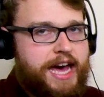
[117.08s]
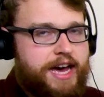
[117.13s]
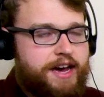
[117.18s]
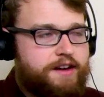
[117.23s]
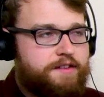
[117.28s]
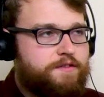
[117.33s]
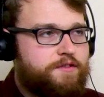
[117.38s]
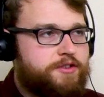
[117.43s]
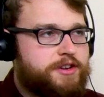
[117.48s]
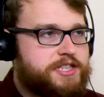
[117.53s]

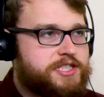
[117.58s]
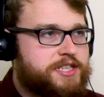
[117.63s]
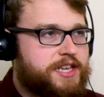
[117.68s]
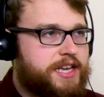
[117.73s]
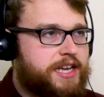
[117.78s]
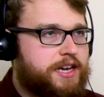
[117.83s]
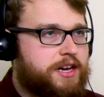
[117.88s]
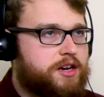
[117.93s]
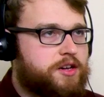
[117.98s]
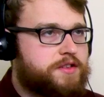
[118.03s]
every
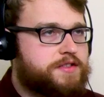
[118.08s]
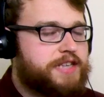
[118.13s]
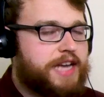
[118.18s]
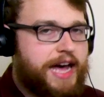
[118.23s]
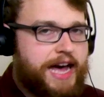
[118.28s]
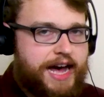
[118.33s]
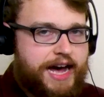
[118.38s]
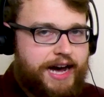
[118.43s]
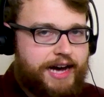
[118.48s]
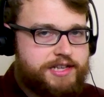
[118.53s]
single
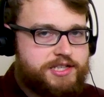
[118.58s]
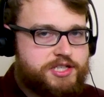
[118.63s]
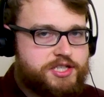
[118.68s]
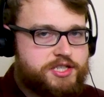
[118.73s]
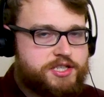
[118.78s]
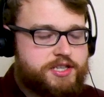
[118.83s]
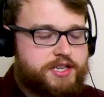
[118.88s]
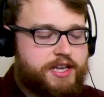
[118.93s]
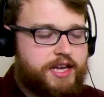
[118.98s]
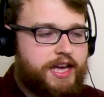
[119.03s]

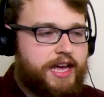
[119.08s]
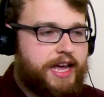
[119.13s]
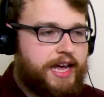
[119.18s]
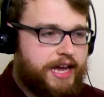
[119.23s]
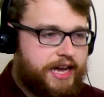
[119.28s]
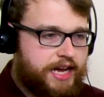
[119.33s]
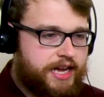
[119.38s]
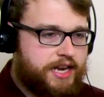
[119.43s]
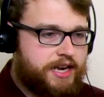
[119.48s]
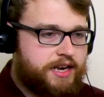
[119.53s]
task
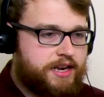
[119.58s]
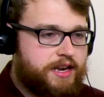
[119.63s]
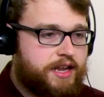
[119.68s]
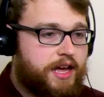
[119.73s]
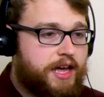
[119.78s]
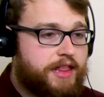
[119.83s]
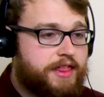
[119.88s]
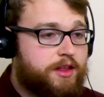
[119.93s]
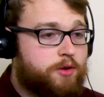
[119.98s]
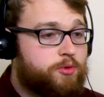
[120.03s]

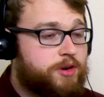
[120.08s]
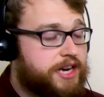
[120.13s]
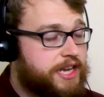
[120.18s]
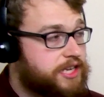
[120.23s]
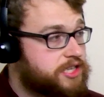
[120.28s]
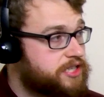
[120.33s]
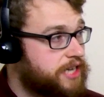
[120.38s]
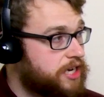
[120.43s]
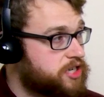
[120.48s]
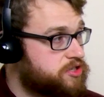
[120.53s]
in the
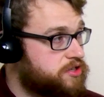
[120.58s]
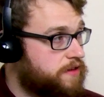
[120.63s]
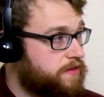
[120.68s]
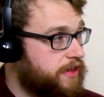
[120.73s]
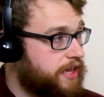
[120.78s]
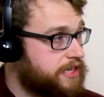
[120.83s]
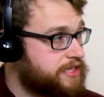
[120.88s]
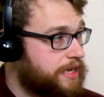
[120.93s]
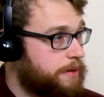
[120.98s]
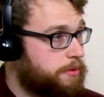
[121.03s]
reading section of
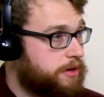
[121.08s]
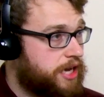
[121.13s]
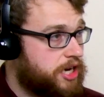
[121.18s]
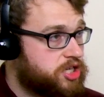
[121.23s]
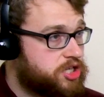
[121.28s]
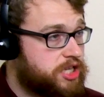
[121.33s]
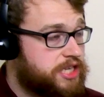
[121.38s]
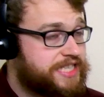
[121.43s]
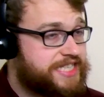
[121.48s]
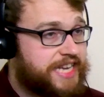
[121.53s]
the
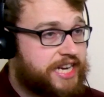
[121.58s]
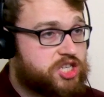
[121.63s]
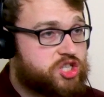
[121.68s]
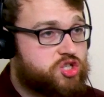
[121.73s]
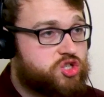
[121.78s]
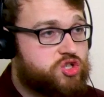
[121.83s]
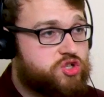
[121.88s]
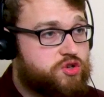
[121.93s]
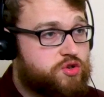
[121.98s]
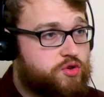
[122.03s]
examination in
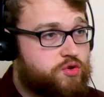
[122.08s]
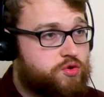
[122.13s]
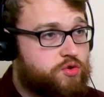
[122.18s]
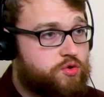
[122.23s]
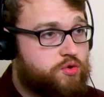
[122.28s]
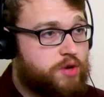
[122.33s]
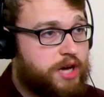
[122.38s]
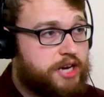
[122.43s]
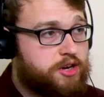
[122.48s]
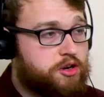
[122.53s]
section
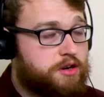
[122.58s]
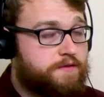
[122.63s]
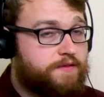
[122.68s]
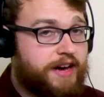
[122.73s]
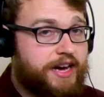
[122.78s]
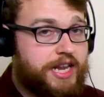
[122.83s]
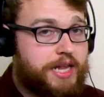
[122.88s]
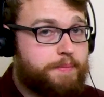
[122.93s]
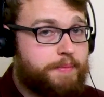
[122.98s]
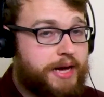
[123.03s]
2 and you
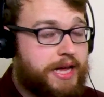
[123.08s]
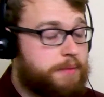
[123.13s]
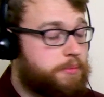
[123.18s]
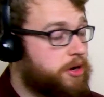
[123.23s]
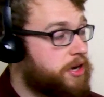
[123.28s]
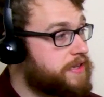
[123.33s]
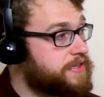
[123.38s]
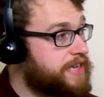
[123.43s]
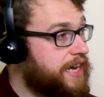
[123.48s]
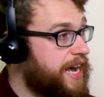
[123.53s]
divide it by the
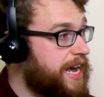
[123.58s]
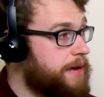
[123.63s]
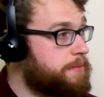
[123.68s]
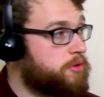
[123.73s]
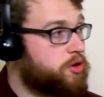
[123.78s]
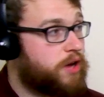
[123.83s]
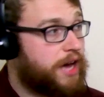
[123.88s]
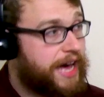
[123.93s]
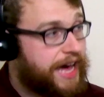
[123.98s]
amount of time you